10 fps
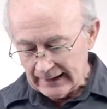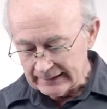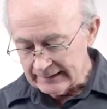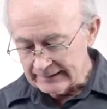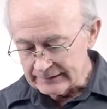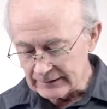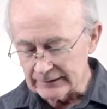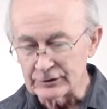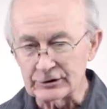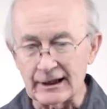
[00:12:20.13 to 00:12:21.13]
And it is
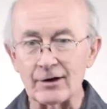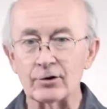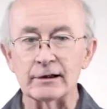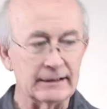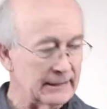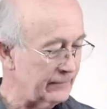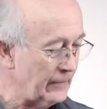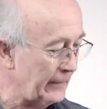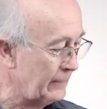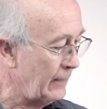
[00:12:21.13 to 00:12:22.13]
a Saturday
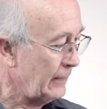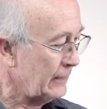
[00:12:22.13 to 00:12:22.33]
evening,